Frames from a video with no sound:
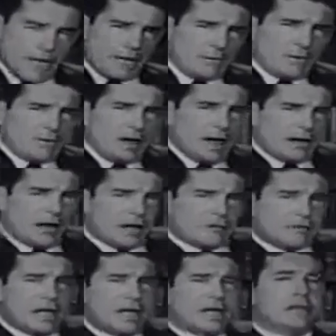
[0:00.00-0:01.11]
Edmund
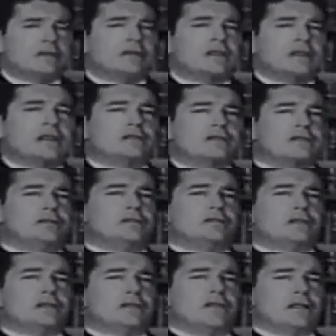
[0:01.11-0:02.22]
Randolph, delegate to the
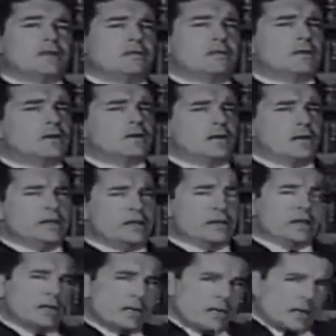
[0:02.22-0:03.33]
Constitutional Convention from Virginia,
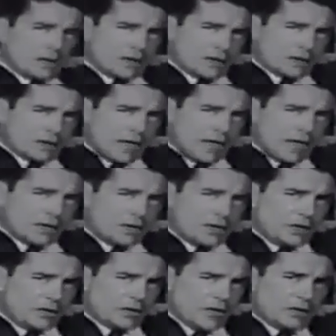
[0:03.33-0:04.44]
said
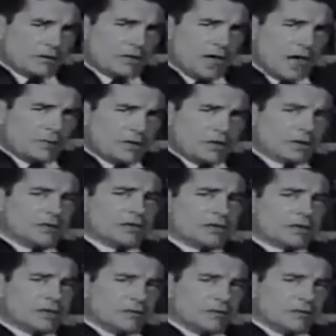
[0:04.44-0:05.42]
the general object of the